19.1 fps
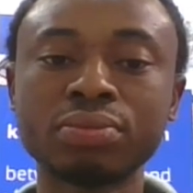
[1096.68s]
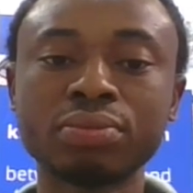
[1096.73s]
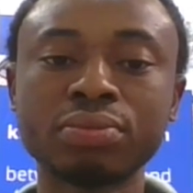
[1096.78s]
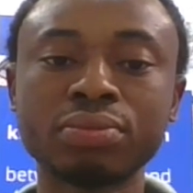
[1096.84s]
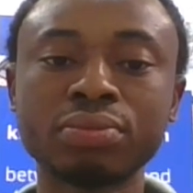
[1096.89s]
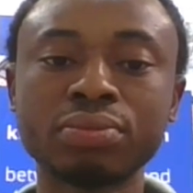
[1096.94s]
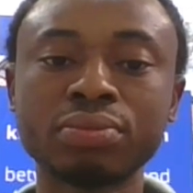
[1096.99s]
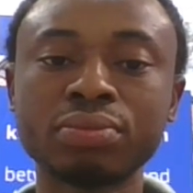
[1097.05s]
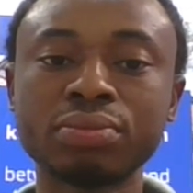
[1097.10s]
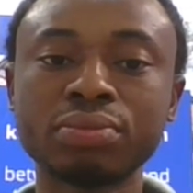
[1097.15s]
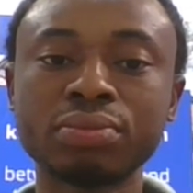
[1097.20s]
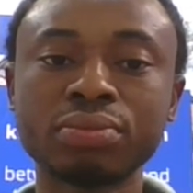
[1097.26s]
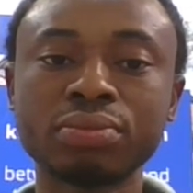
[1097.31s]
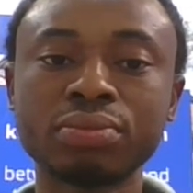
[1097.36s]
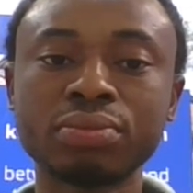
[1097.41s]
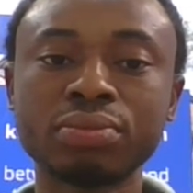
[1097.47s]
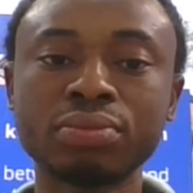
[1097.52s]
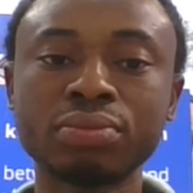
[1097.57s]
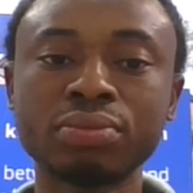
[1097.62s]

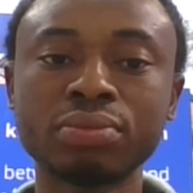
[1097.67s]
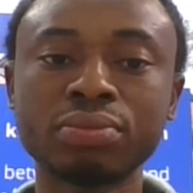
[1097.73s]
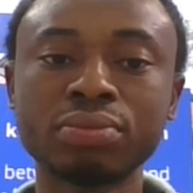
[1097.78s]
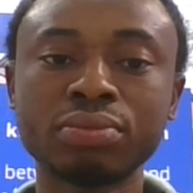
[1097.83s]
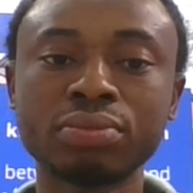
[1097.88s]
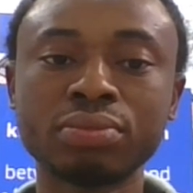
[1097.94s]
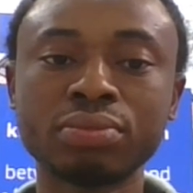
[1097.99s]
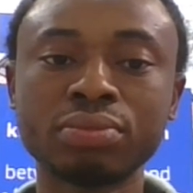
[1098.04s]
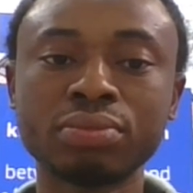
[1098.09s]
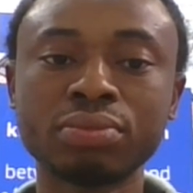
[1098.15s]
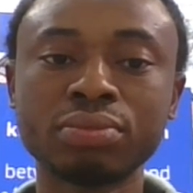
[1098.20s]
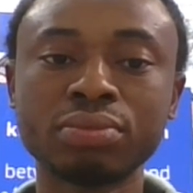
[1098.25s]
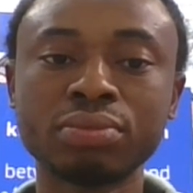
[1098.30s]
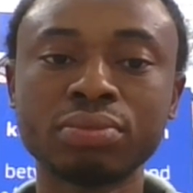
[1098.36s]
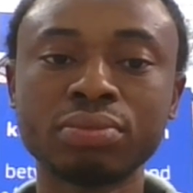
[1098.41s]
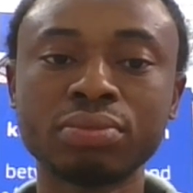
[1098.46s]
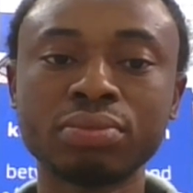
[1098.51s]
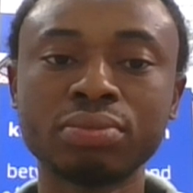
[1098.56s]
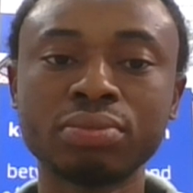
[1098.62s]

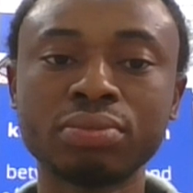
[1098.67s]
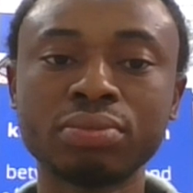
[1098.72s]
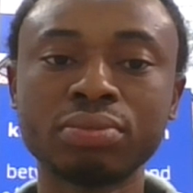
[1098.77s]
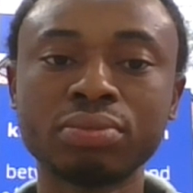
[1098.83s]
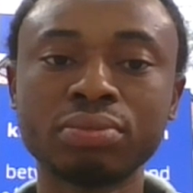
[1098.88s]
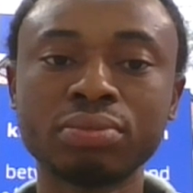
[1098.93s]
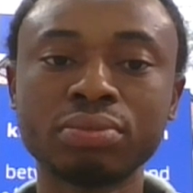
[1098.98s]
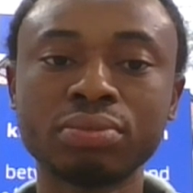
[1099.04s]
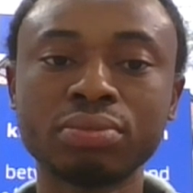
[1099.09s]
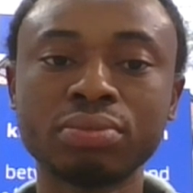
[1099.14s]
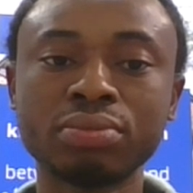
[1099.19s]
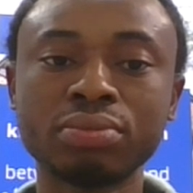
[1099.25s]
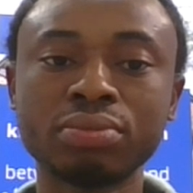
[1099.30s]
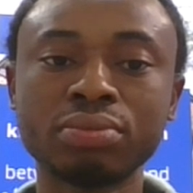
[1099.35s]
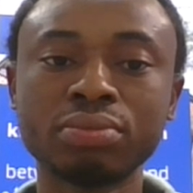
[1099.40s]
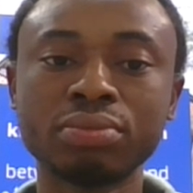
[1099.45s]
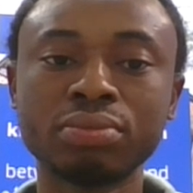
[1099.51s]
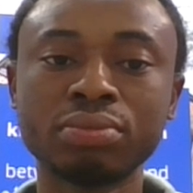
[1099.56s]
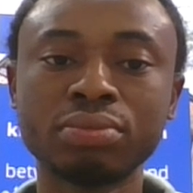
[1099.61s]

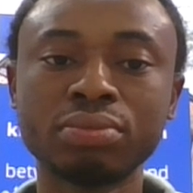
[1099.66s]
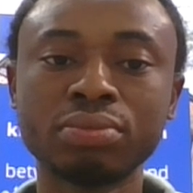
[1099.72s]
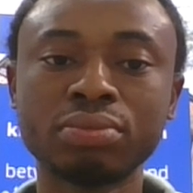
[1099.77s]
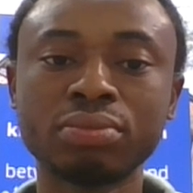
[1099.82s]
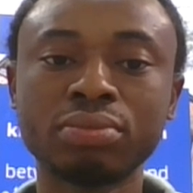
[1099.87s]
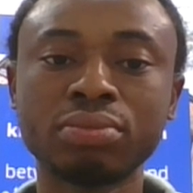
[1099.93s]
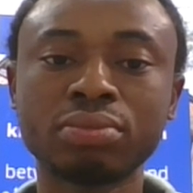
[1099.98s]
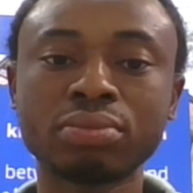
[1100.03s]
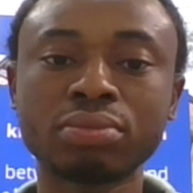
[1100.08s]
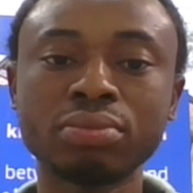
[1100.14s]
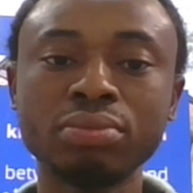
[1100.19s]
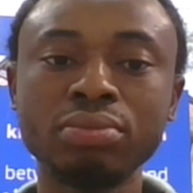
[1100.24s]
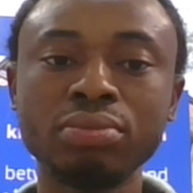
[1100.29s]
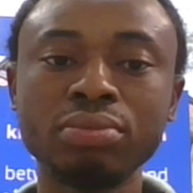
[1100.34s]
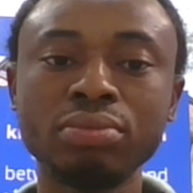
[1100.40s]
(silent)